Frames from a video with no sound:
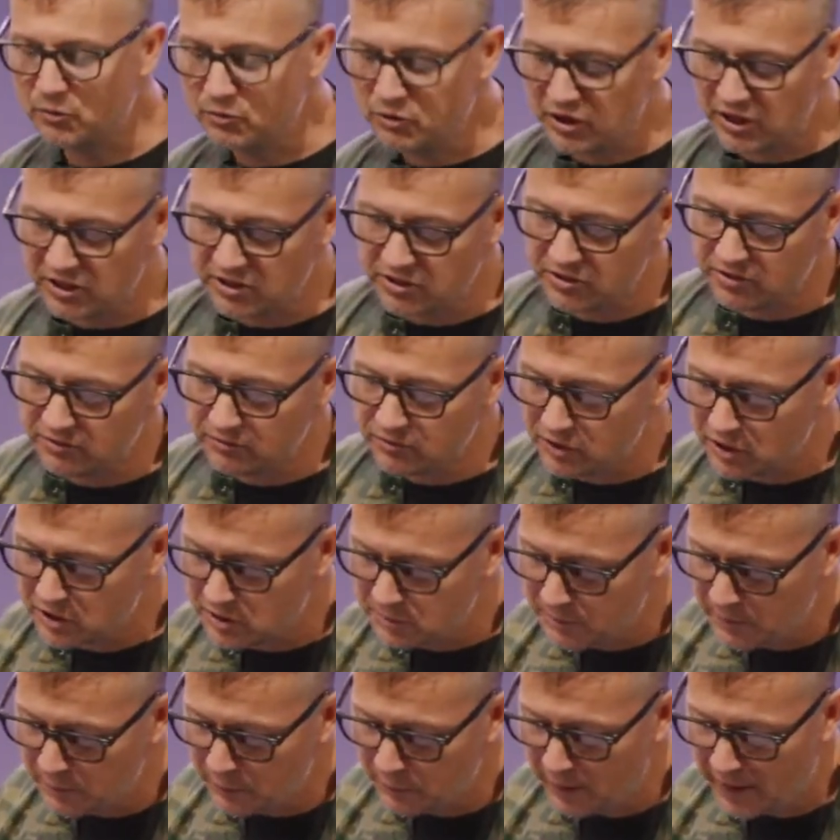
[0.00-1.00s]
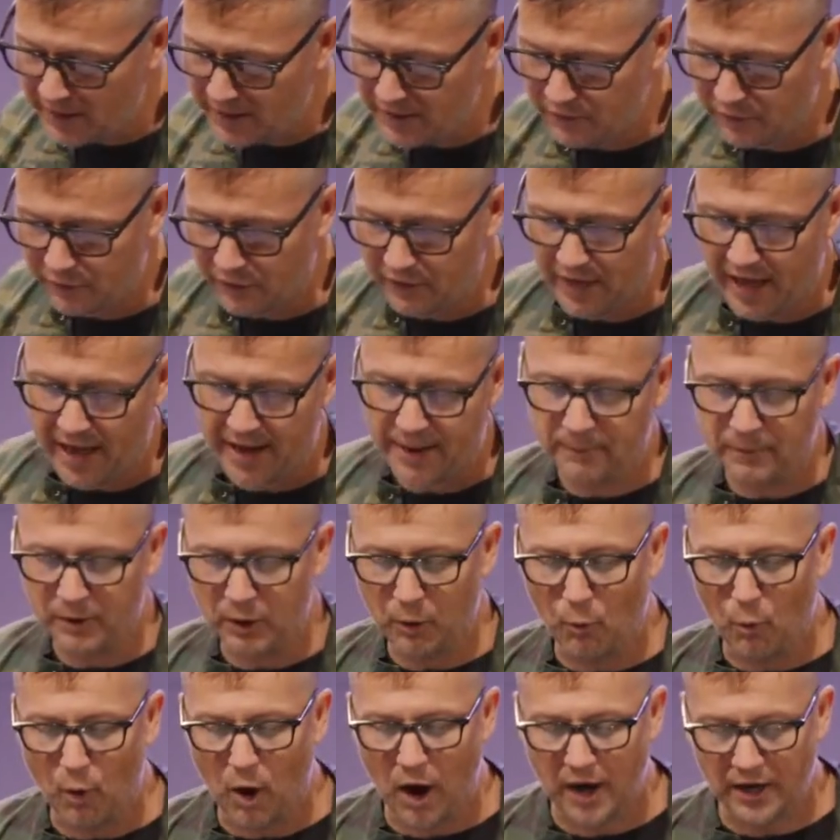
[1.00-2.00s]
just be ready for that. I'm going to
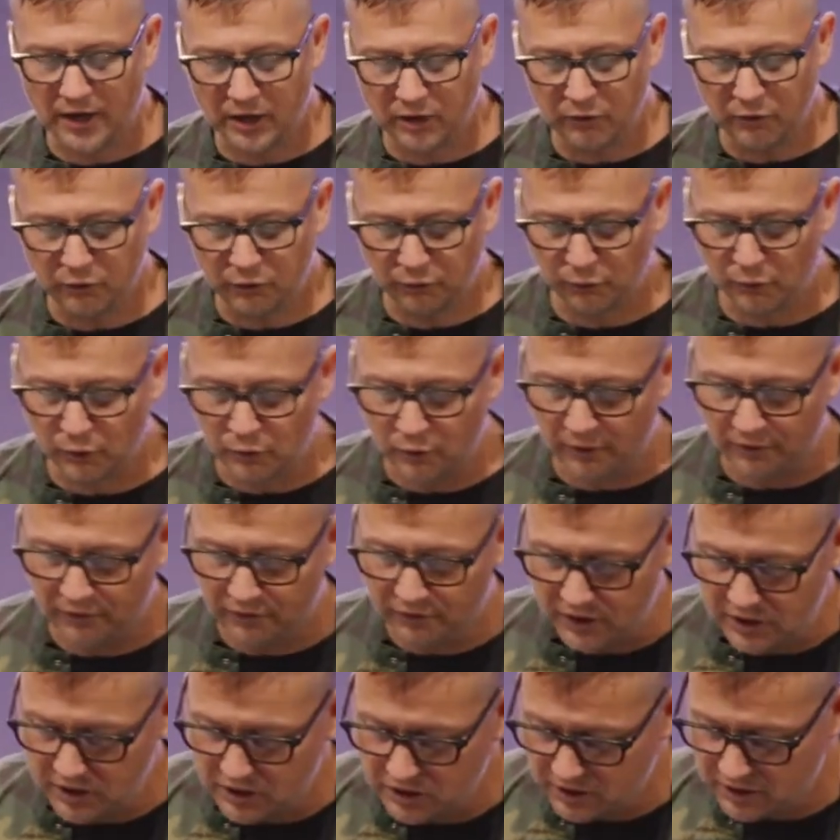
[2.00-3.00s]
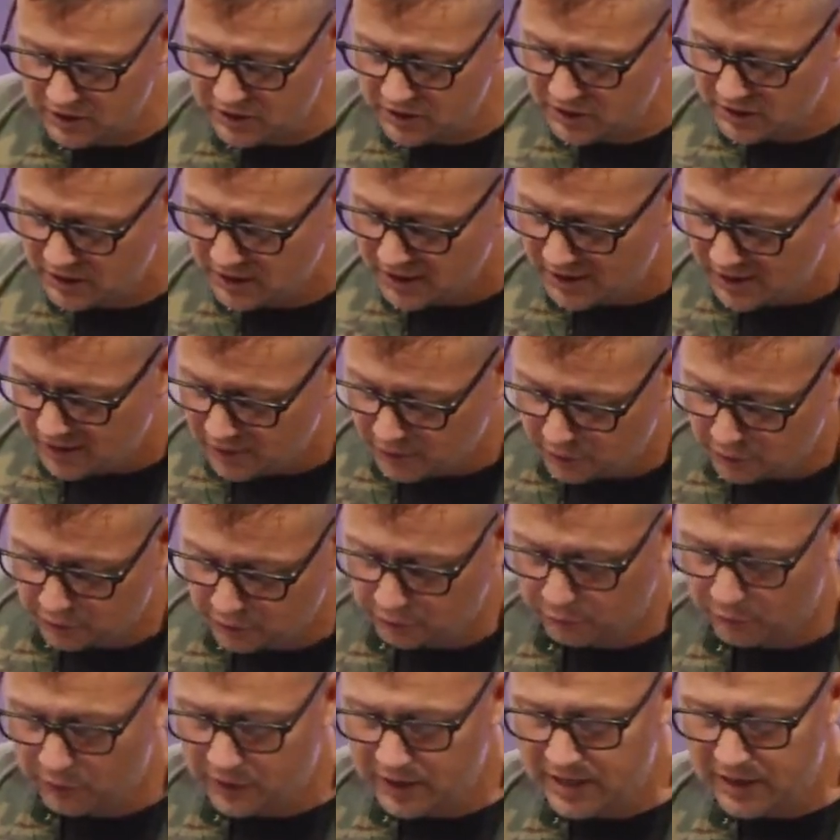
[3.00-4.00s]
walk you through Ephesians
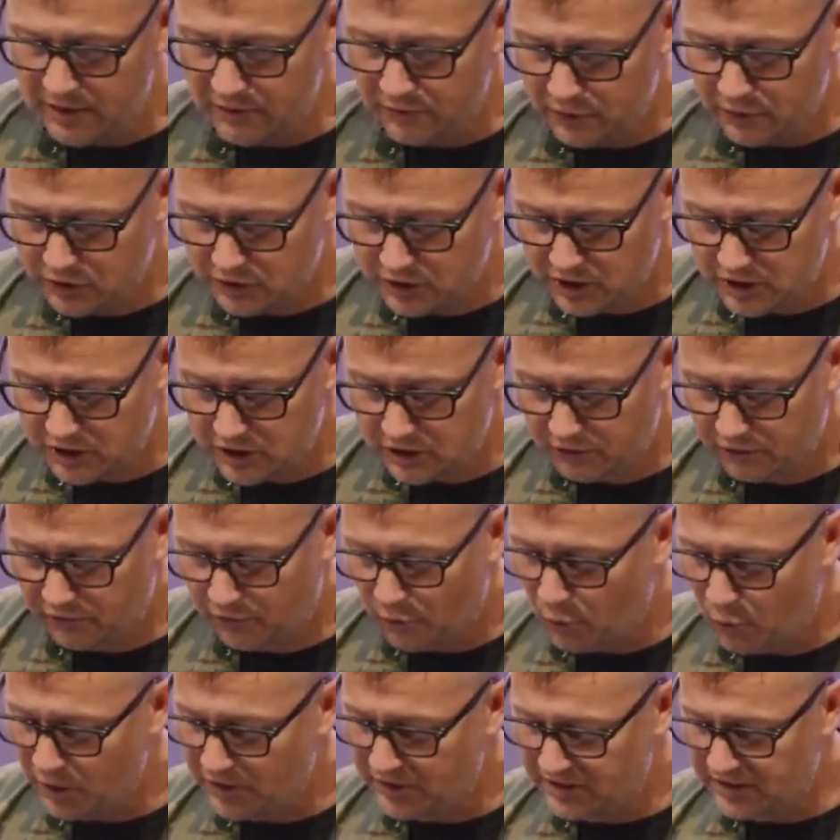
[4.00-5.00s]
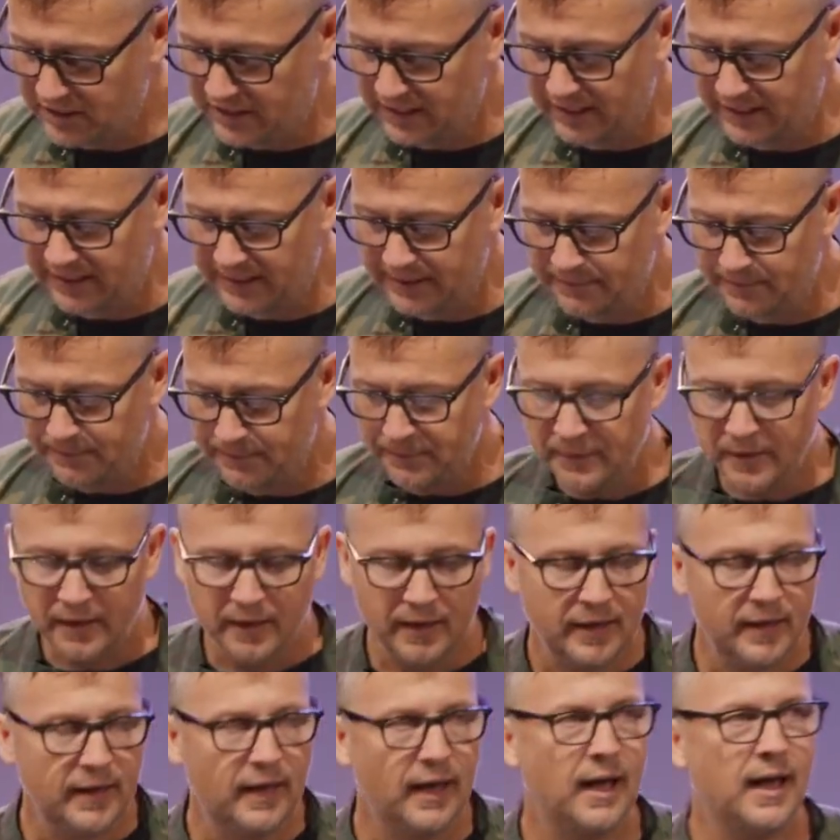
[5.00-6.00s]
3, verses 14,
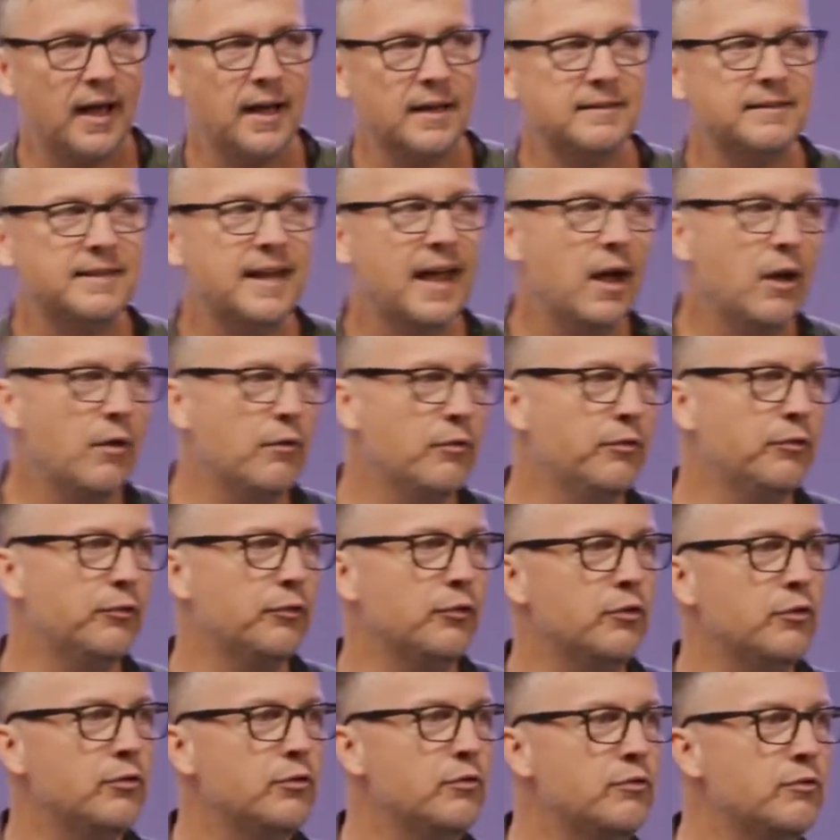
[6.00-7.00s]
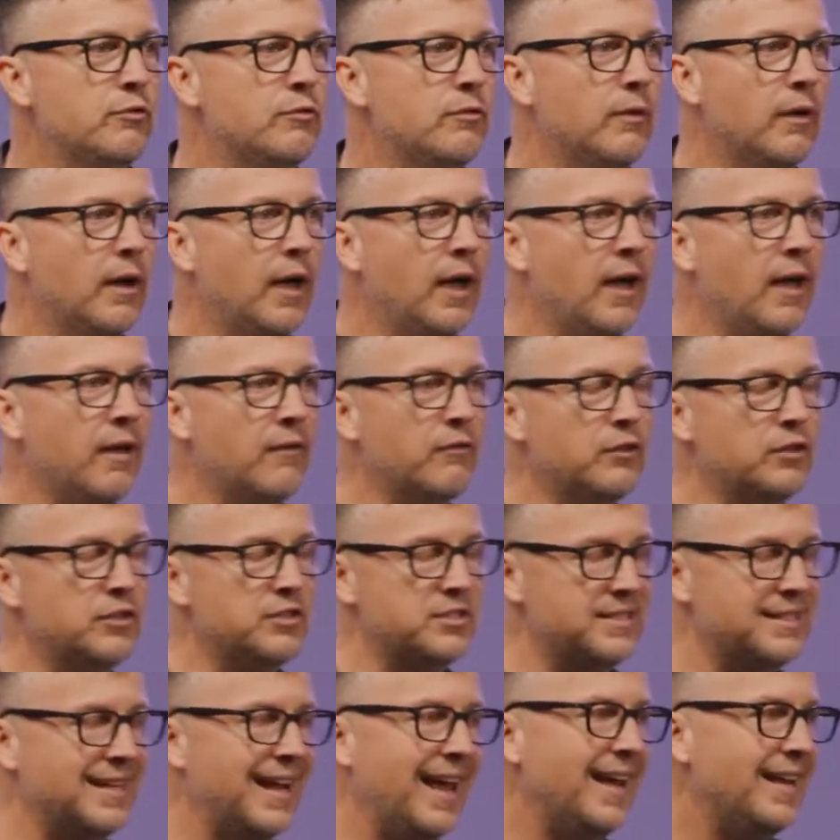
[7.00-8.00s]
down through
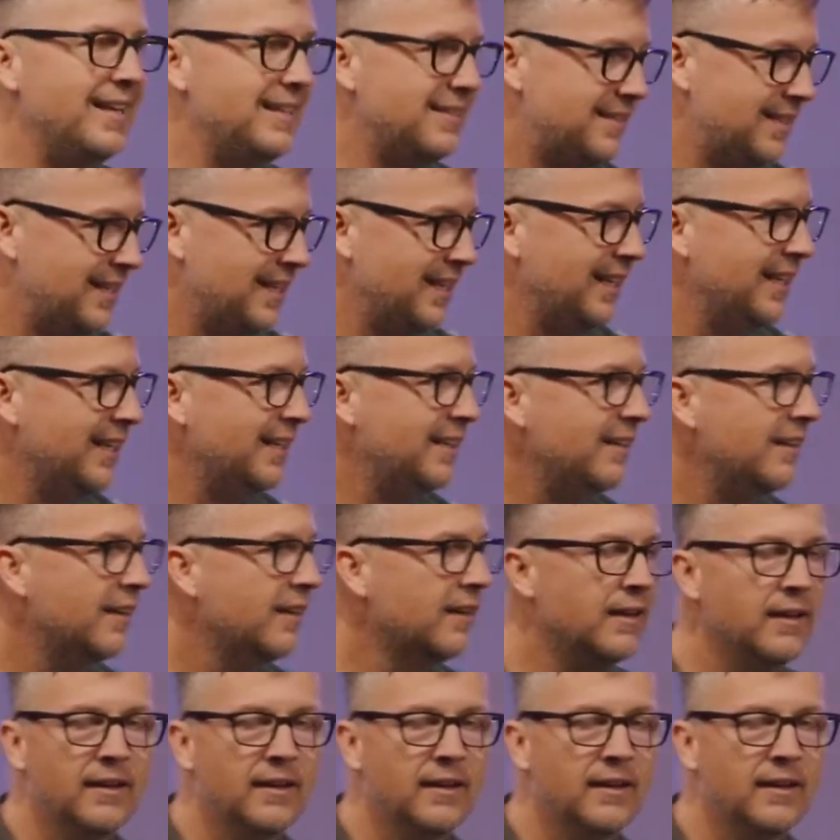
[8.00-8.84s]
verse 19.